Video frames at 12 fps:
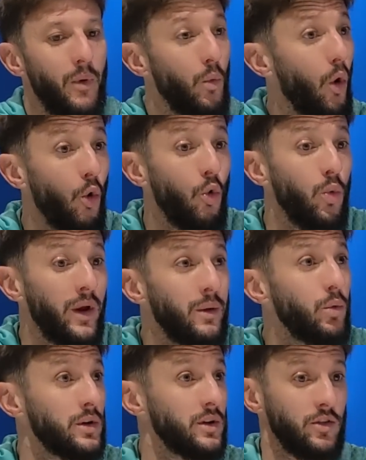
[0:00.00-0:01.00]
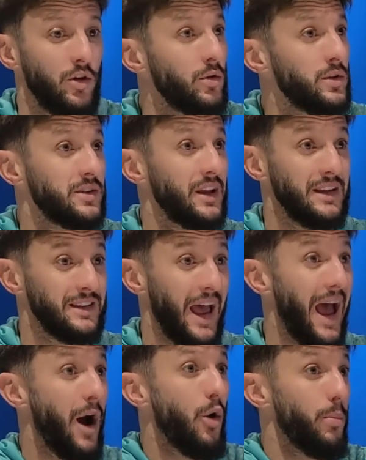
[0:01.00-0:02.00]
All we want to do is
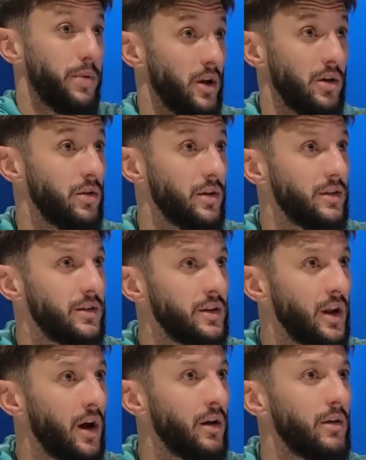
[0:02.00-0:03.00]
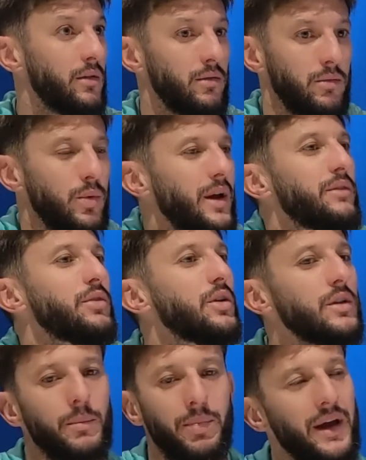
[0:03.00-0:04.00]
help you. Yeah. We haven't
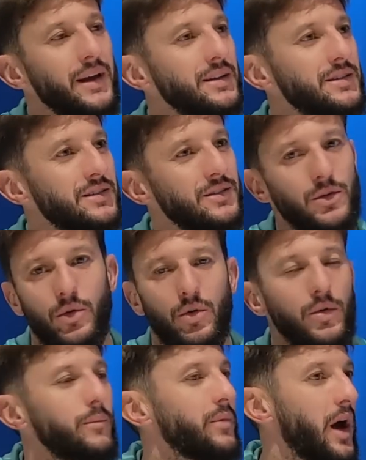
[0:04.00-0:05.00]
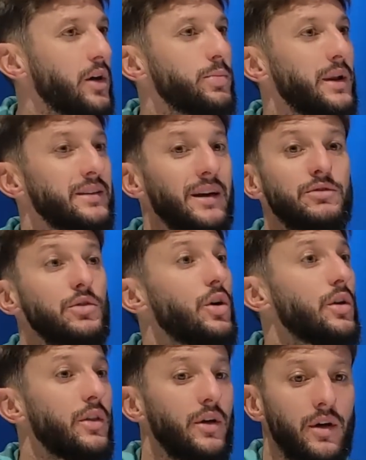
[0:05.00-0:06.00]
got the pace, or us players haven't
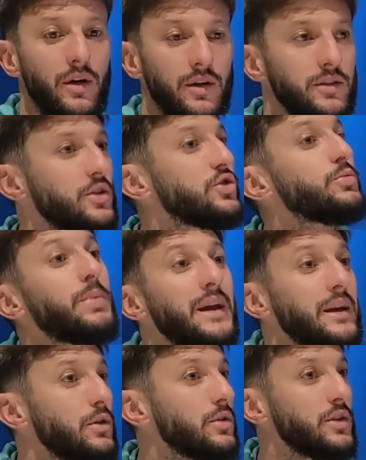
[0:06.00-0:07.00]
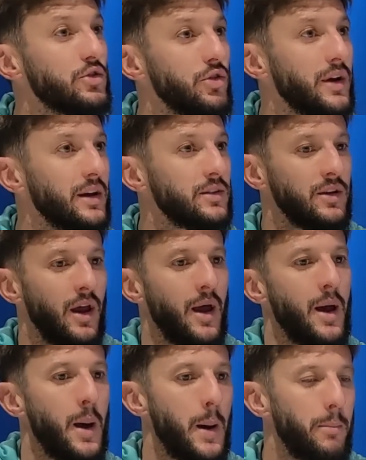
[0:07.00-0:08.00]
got the speed or the tricks.
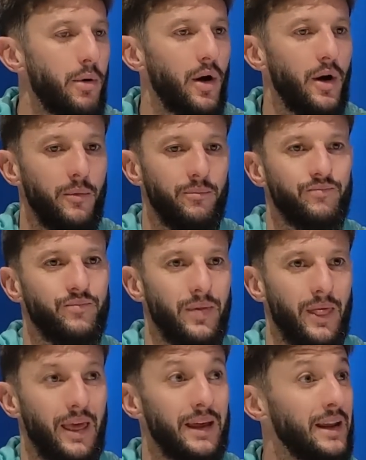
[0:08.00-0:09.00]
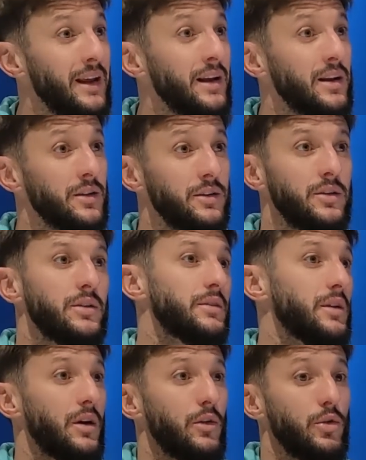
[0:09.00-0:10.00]
But in England,
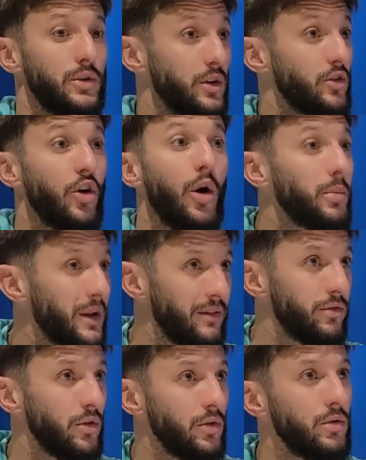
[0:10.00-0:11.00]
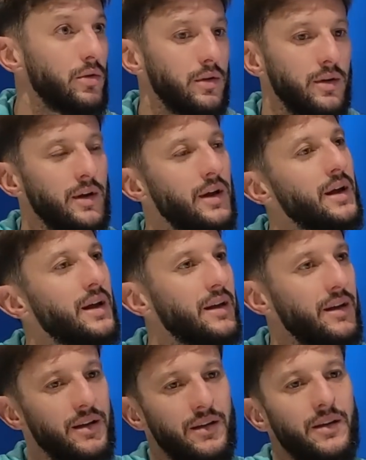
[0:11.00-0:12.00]
or at the top level,
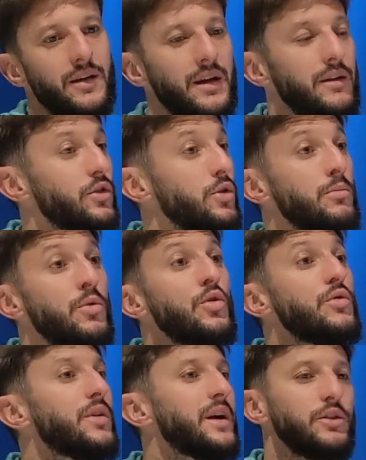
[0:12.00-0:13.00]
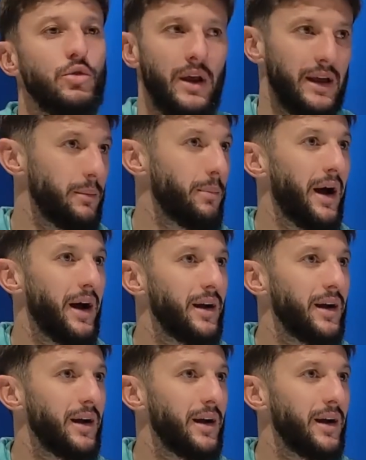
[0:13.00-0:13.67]
if you move it, you'll get it back.